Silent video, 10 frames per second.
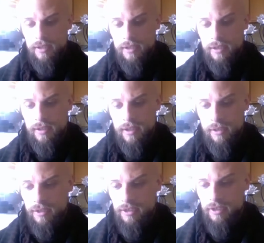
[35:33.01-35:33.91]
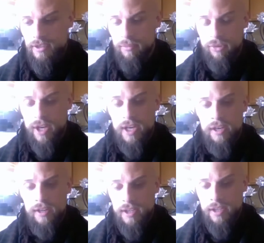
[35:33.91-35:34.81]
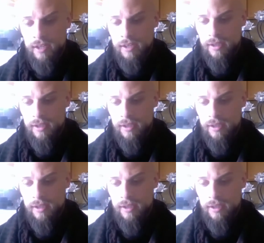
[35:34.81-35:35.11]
It wasn't just a brain thing.